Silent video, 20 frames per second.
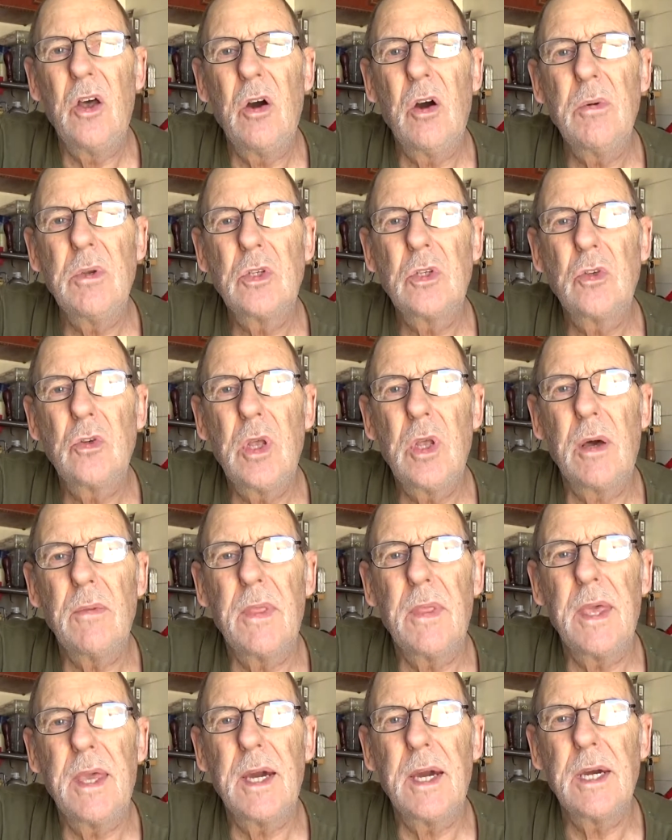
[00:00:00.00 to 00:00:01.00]
I'll be stood up
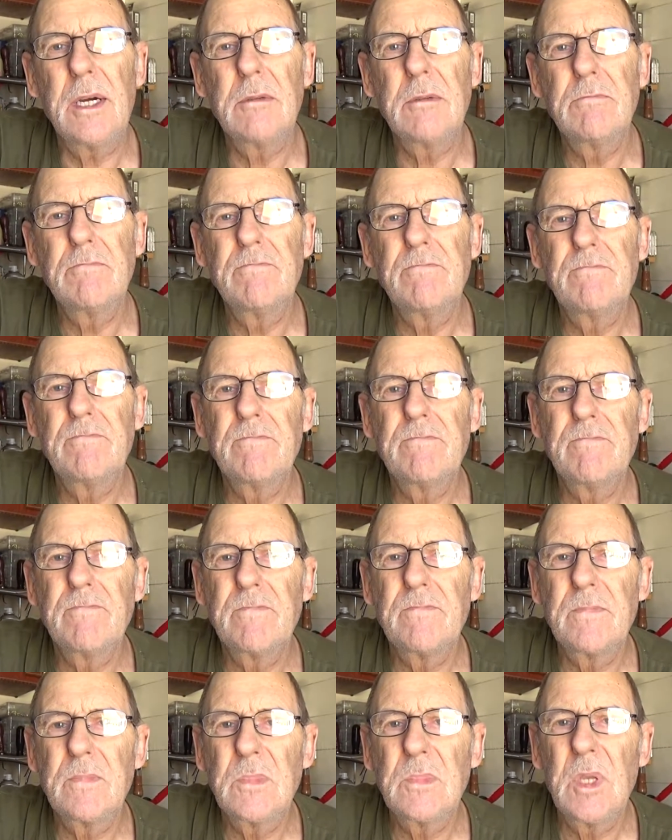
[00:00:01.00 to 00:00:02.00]
there,
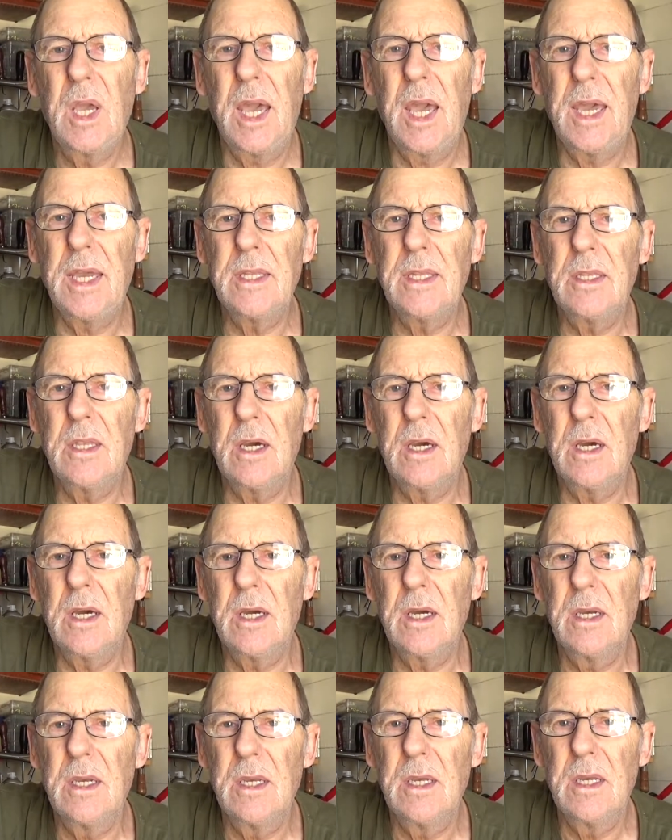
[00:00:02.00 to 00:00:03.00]
and
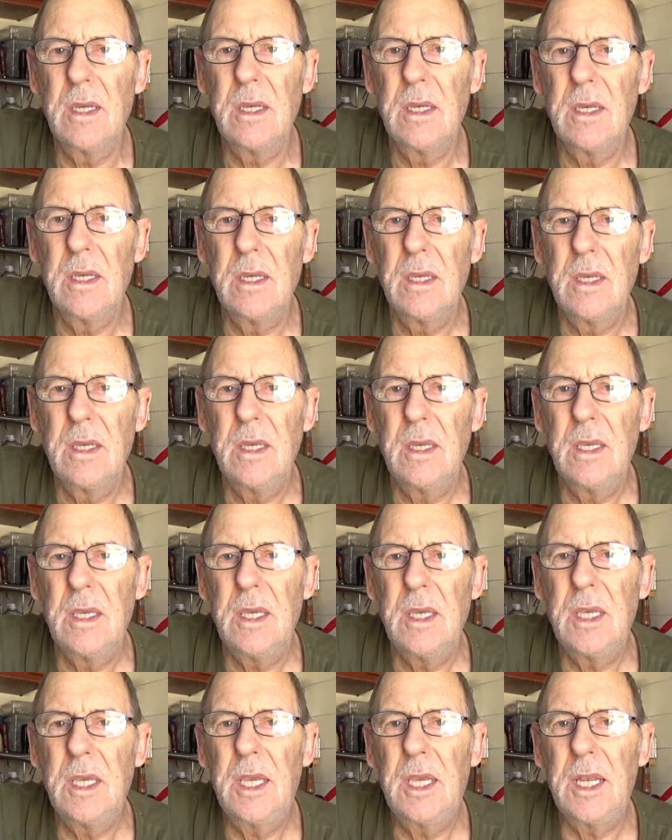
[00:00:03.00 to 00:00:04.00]

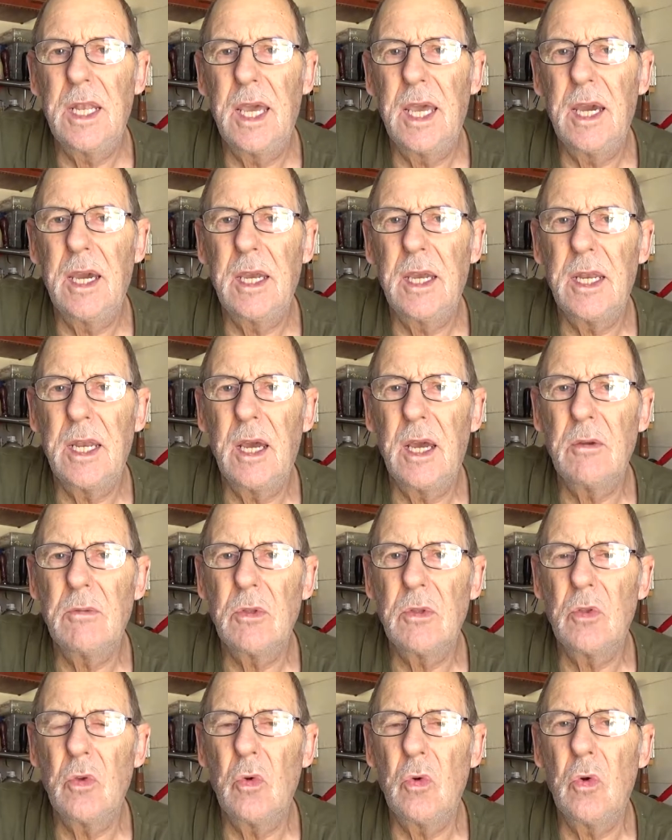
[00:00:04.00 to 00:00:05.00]
you get out and out
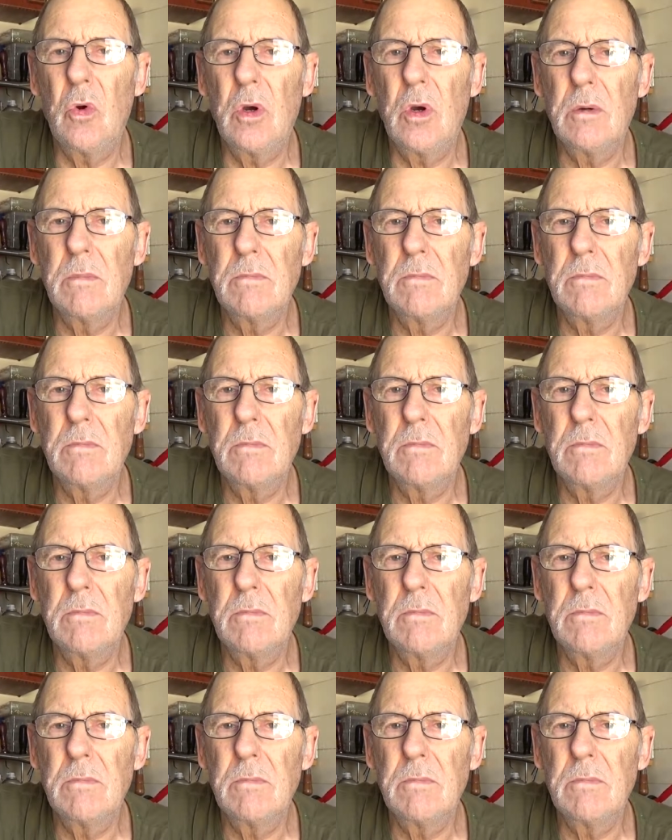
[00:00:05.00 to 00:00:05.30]
the door,